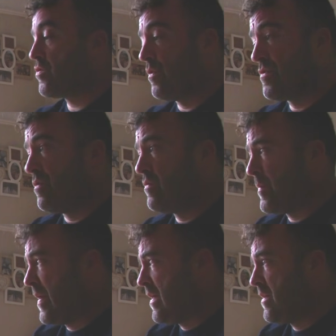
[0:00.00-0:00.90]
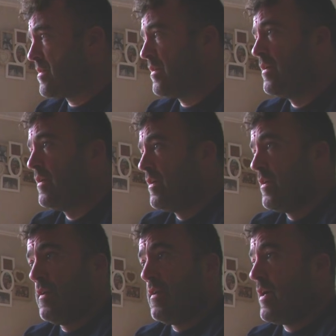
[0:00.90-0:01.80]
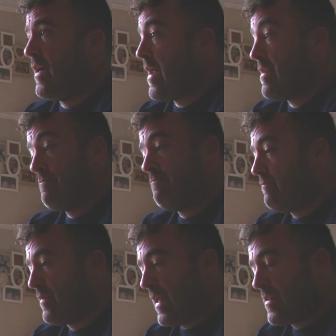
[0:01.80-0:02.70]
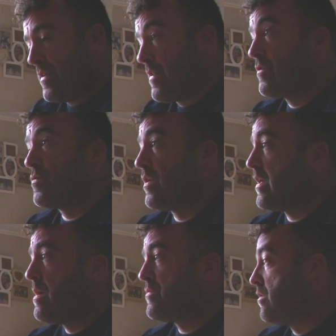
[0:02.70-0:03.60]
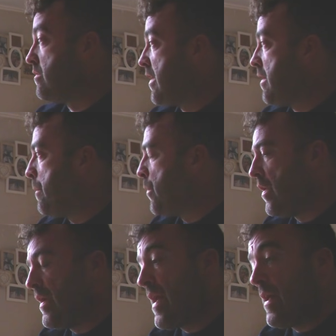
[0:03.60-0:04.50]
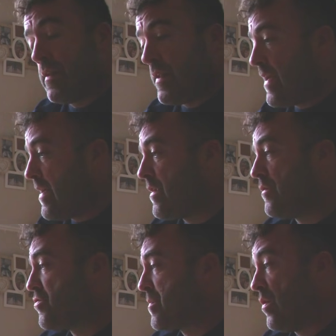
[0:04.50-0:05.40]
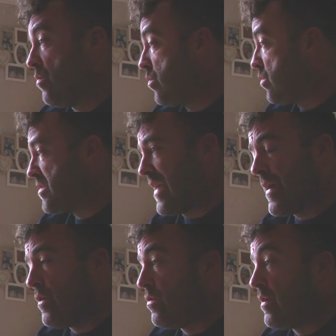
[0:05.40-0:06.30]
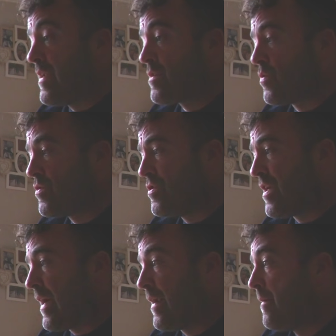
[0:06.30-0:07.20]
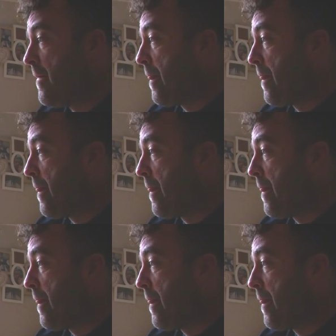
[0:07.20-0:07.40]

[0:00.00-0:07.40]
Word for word: Someone's over the bars, and then that's it. Then someone climbs over. But learn. Just be humble. Take it all in as much as you can.